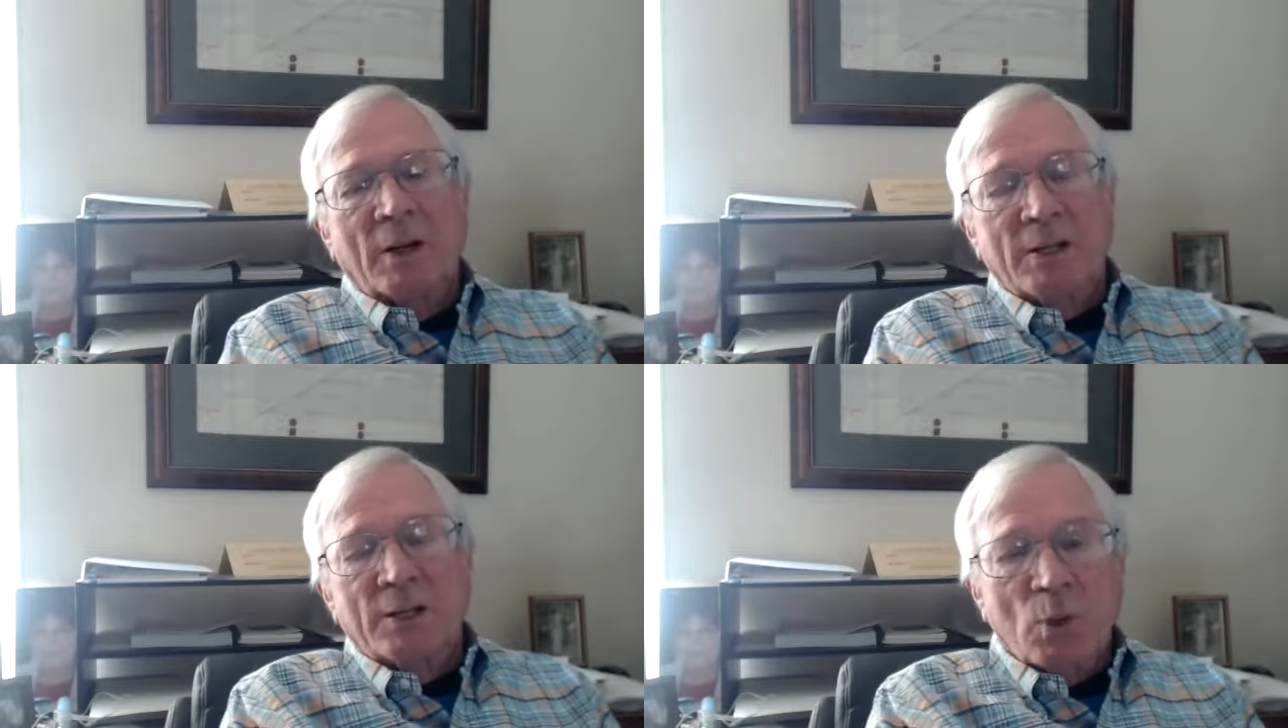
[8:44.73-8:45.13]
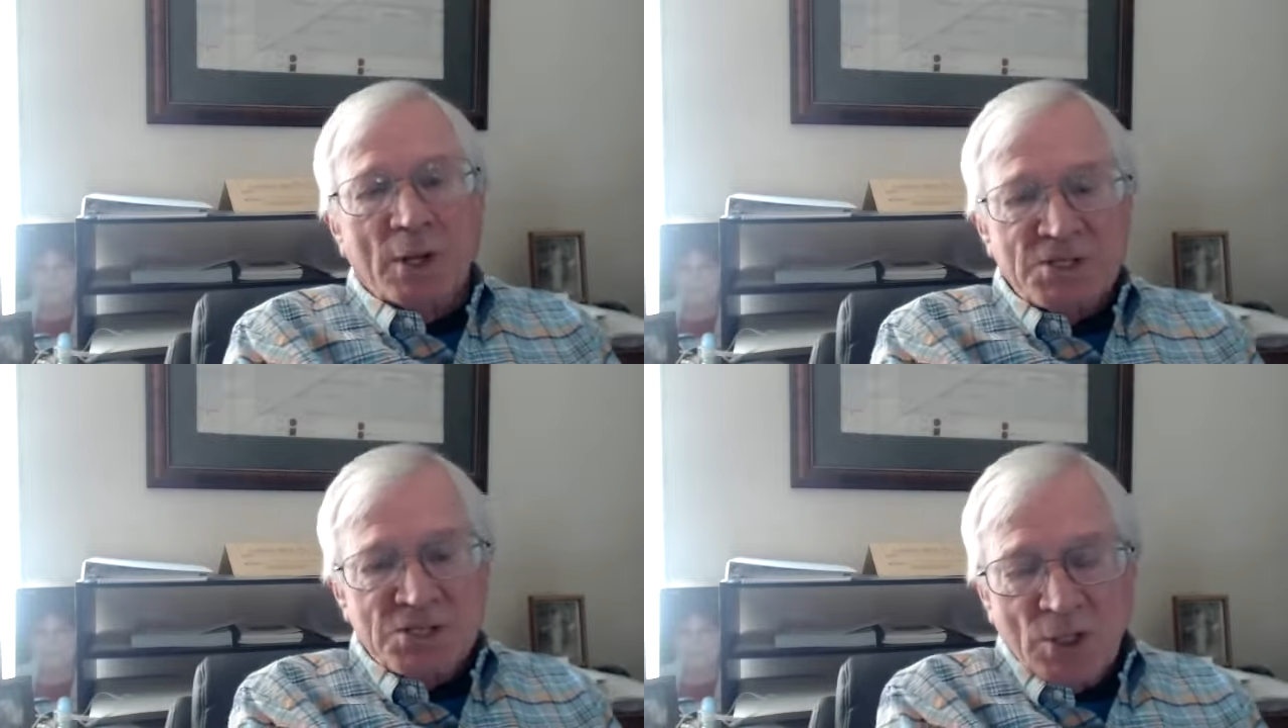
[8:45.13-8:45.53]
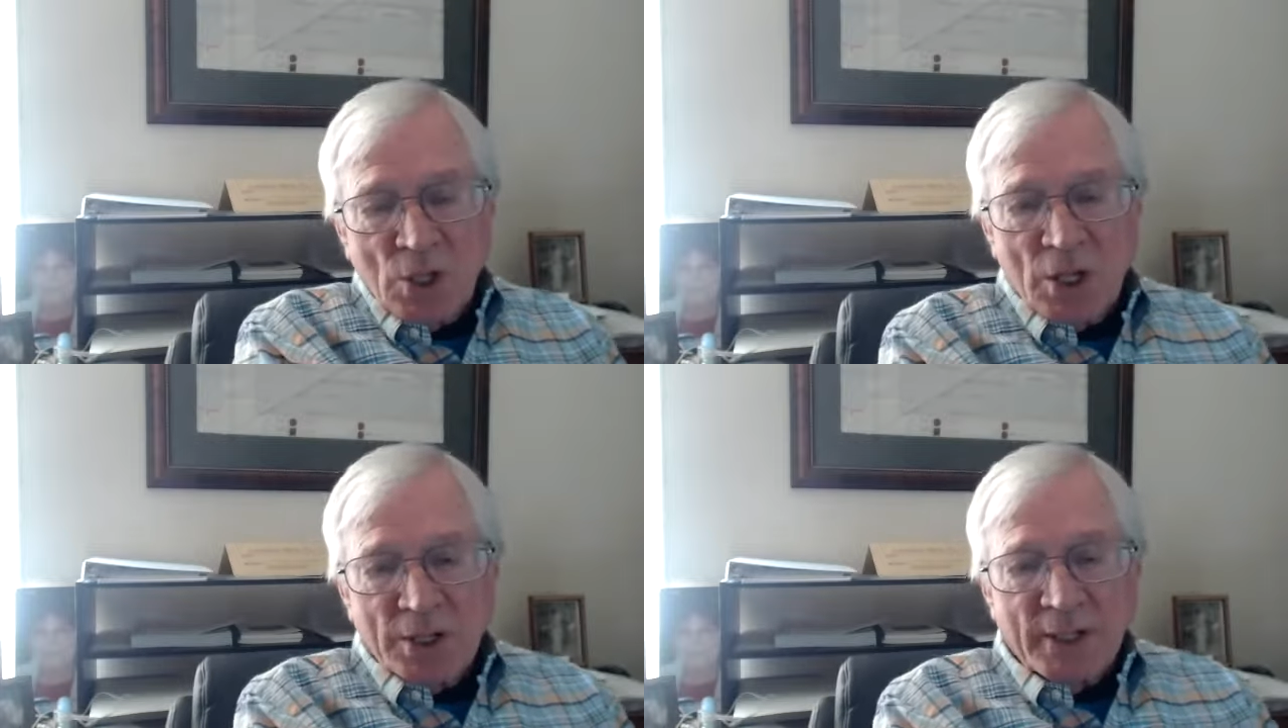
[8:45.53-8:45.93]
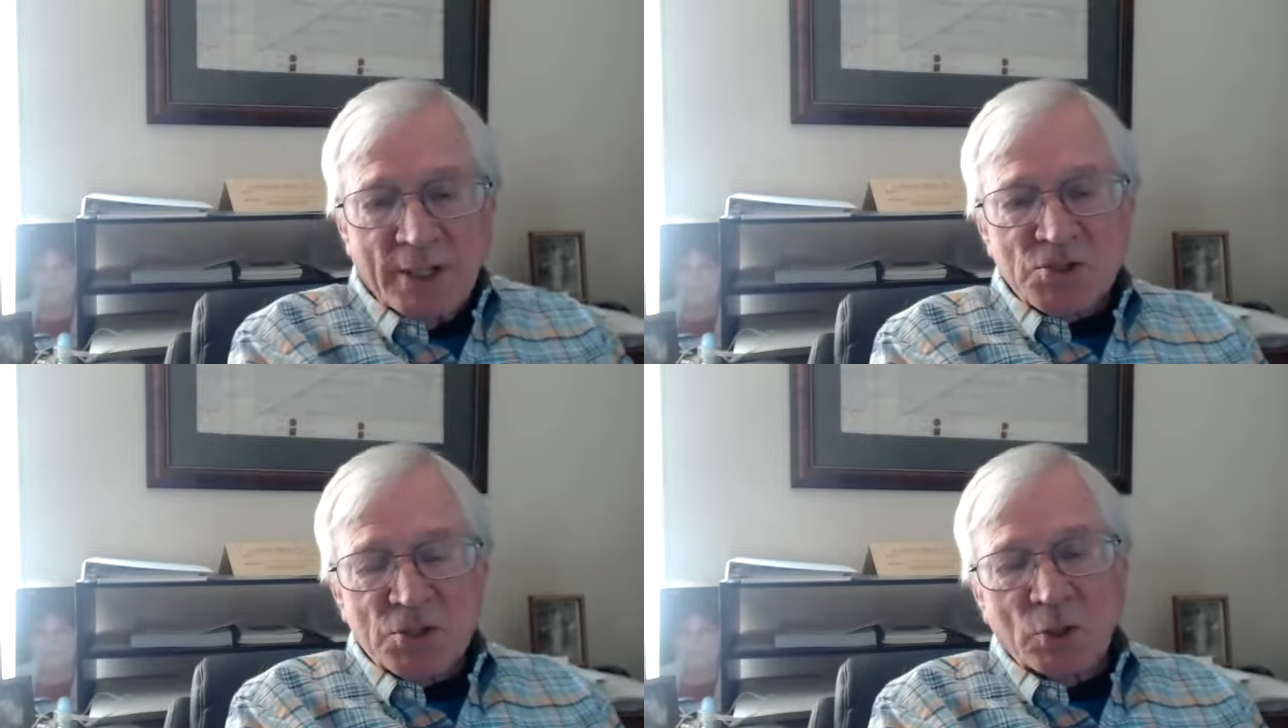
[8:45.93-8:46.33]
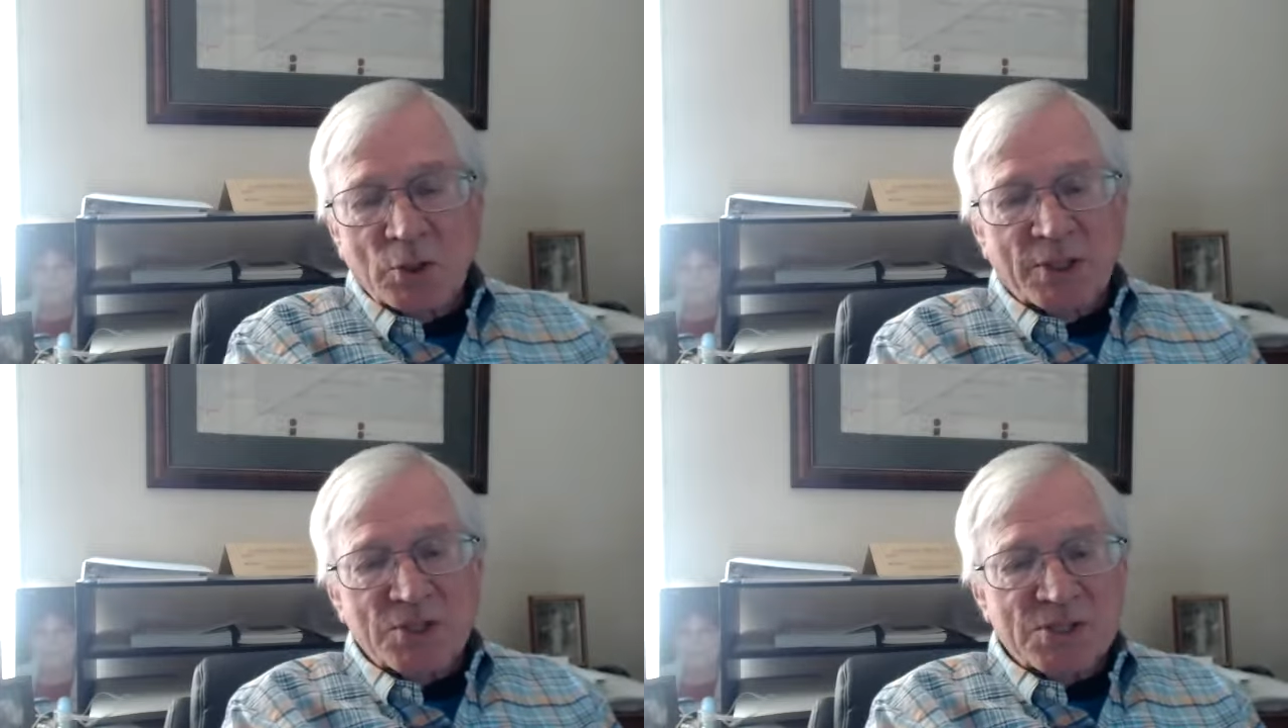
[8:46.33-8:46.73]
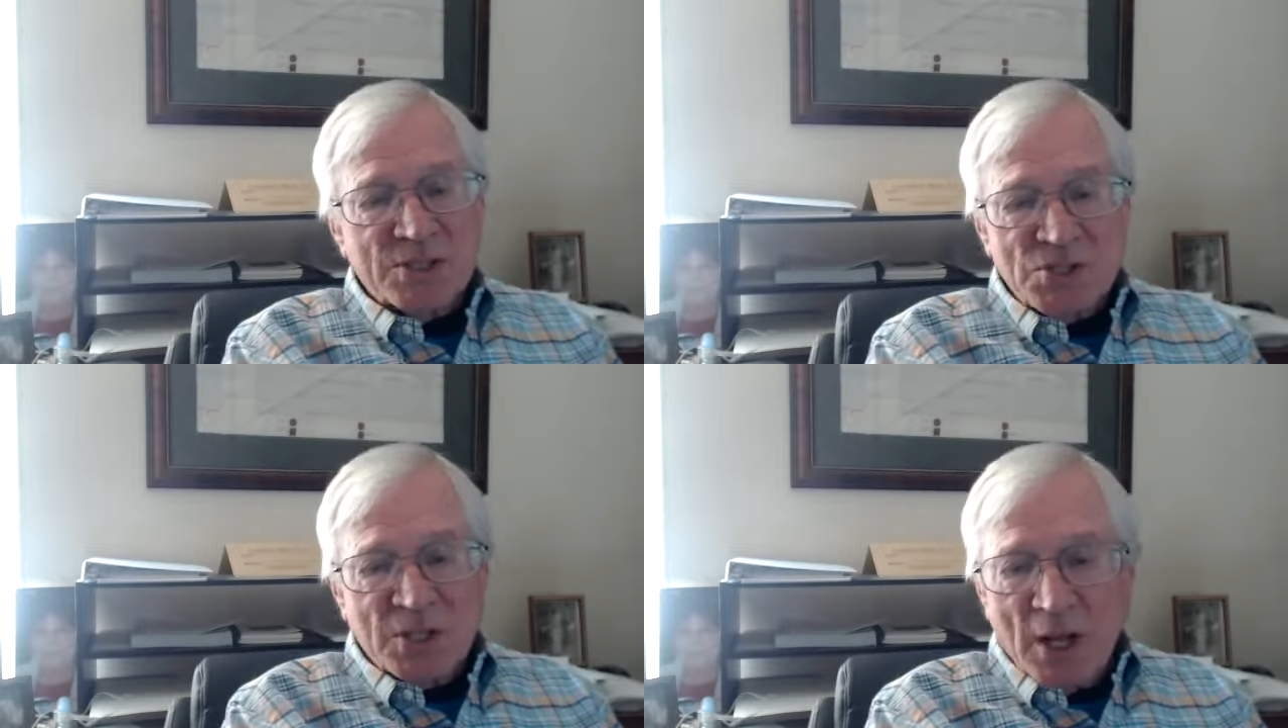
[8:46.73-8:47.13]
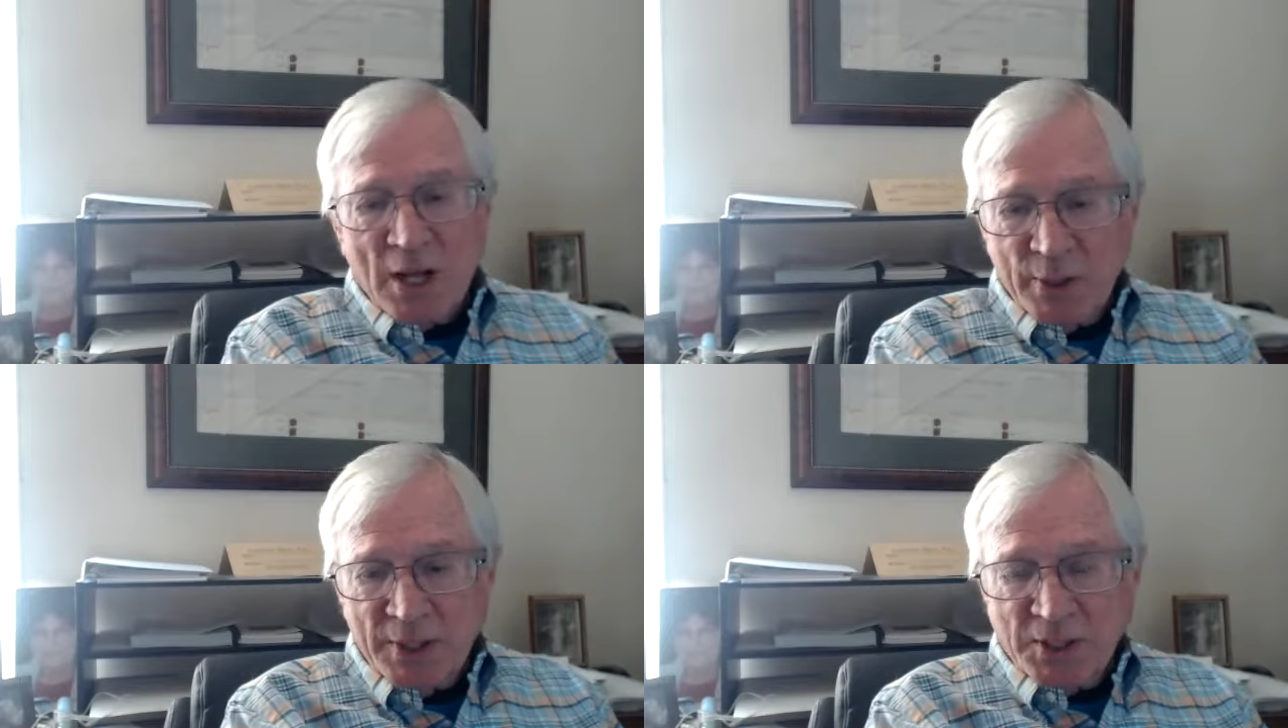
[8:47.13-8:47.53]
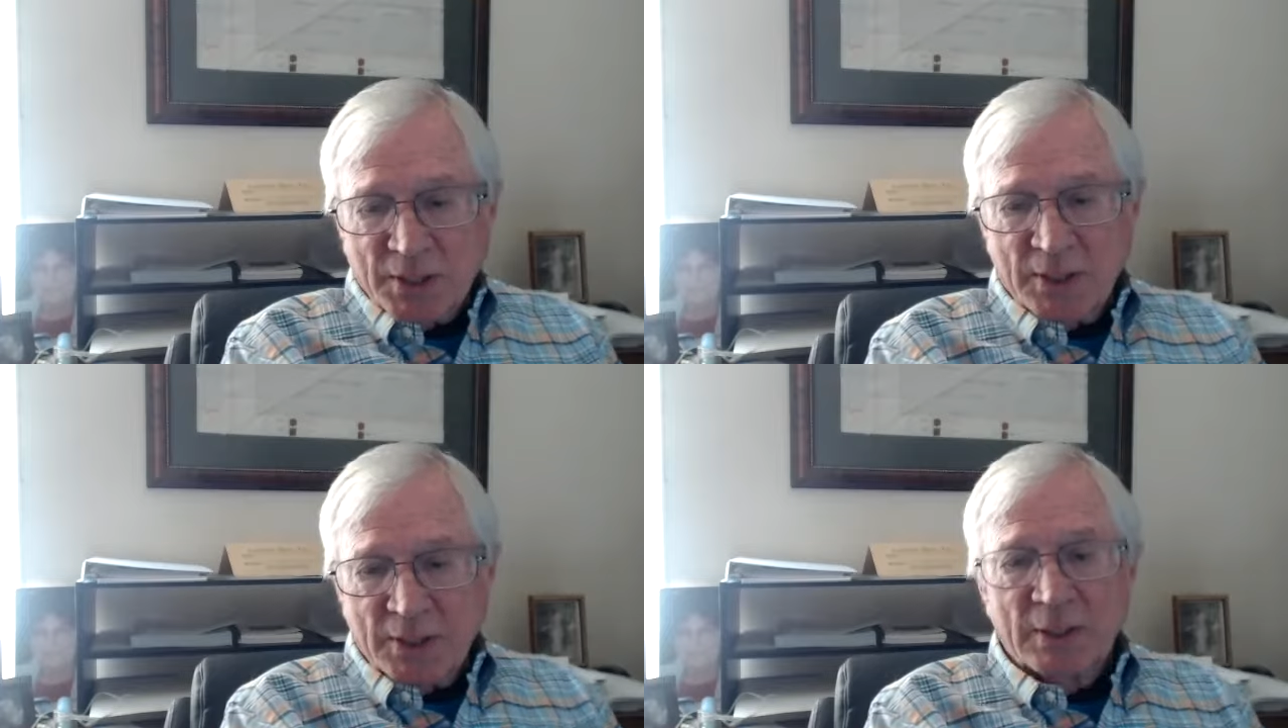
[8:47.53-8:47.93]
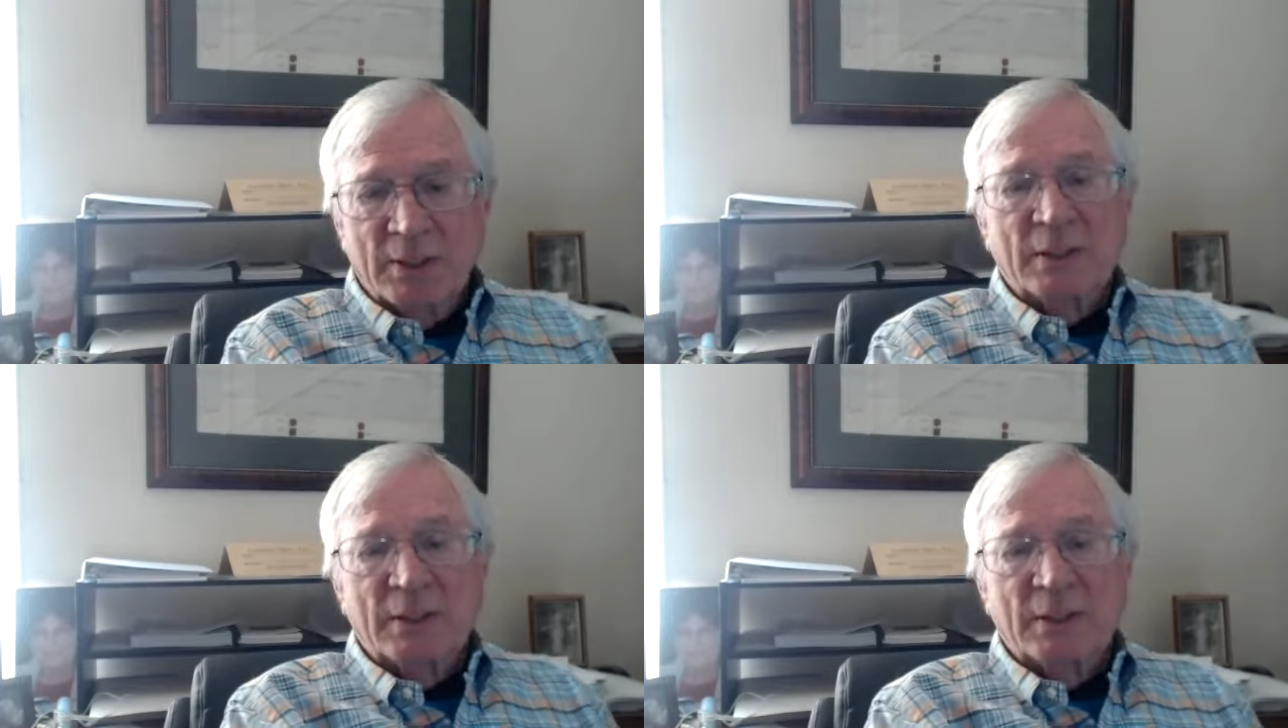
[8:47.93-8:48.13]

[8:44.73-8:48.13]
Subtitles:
Otherwise, the law in Arizona is this lottery ticket